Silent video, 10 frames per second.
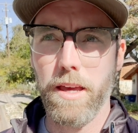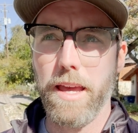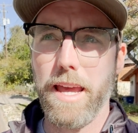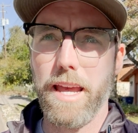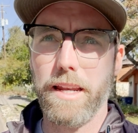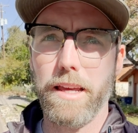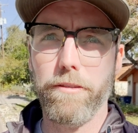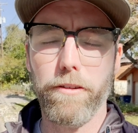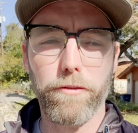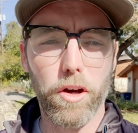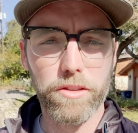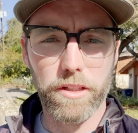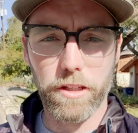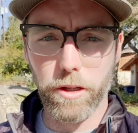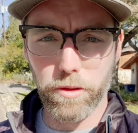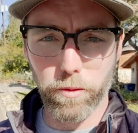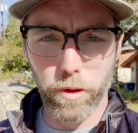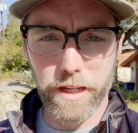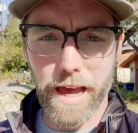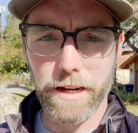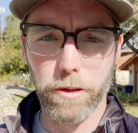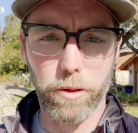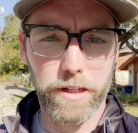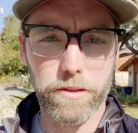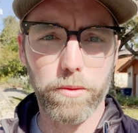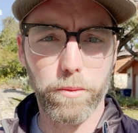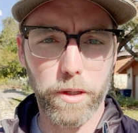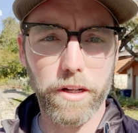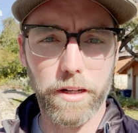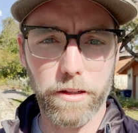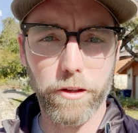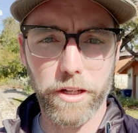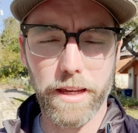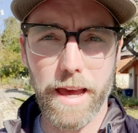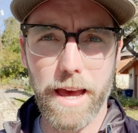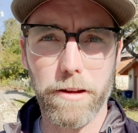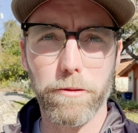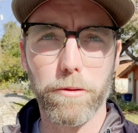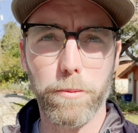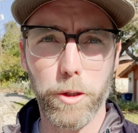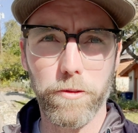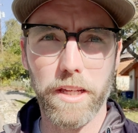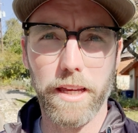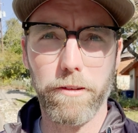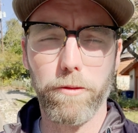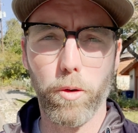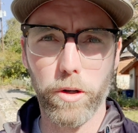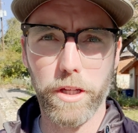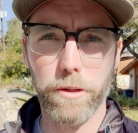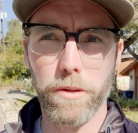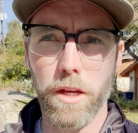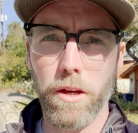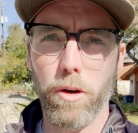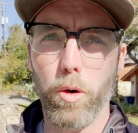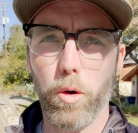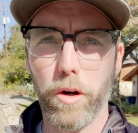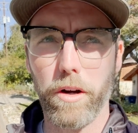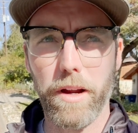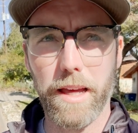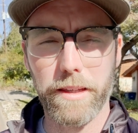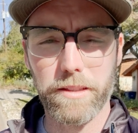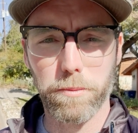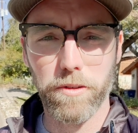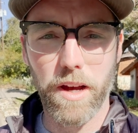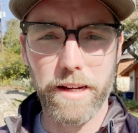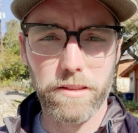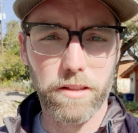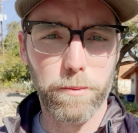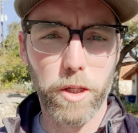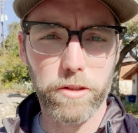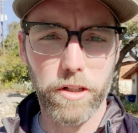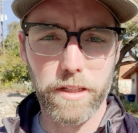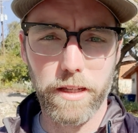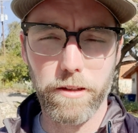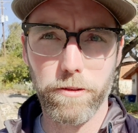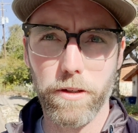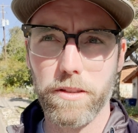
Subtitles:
And if it falls into those four categories, we're going to look at removing it for you, or at least providing some alternative.